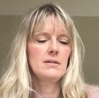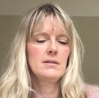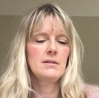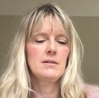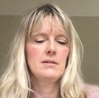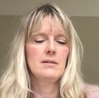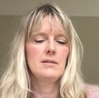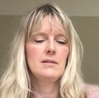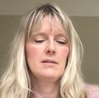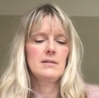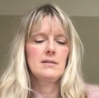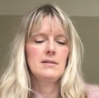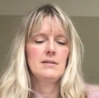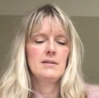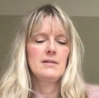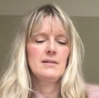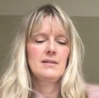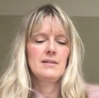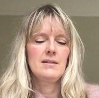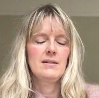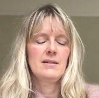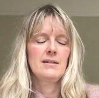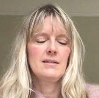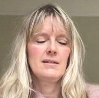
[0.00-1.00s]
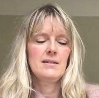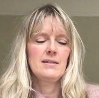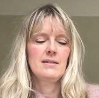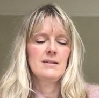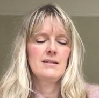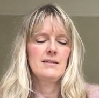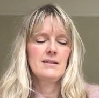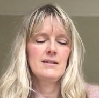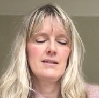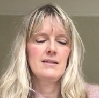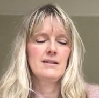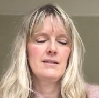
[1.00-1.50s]

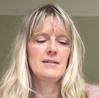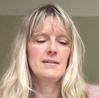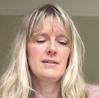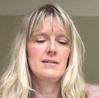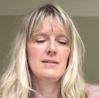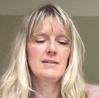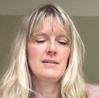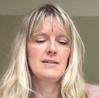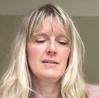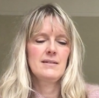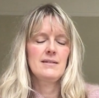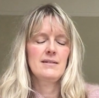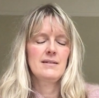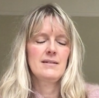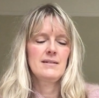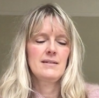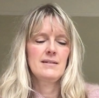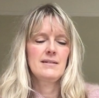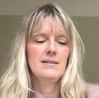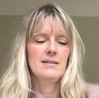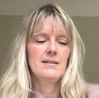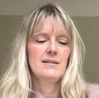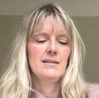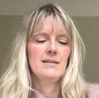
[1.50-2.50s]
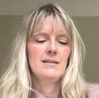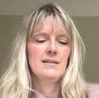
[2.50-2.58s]
Nothing is said.